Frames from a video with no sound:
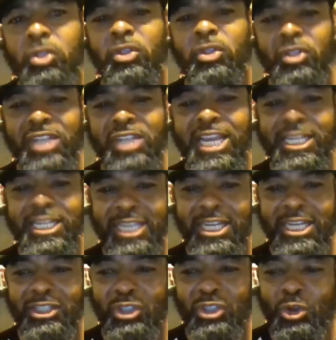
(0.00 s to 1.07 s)

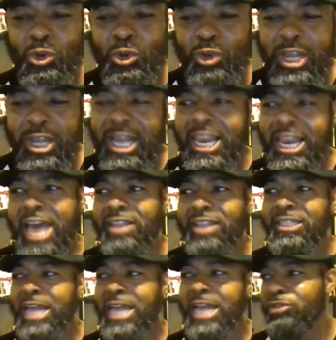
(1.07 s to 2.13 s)
yeah. So a lot of
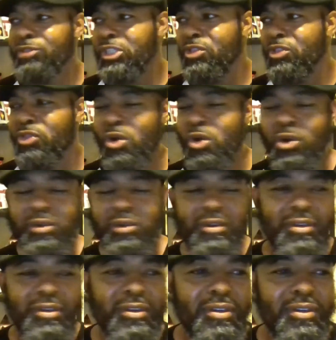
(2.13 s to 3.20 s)
times she thought
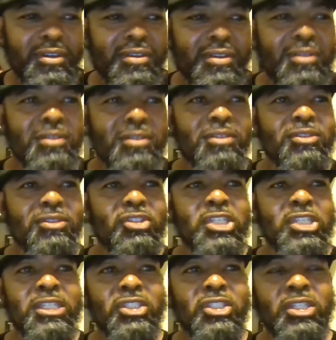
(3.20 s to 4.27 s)

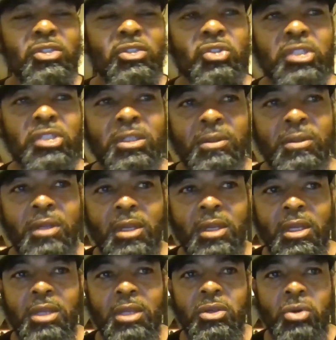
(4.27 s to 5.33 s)
she used to,
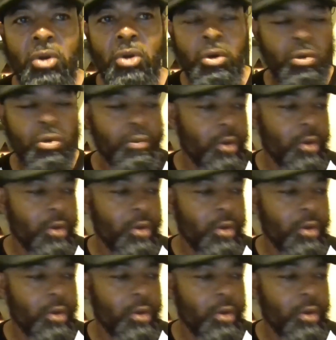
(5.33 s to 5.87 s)
you know,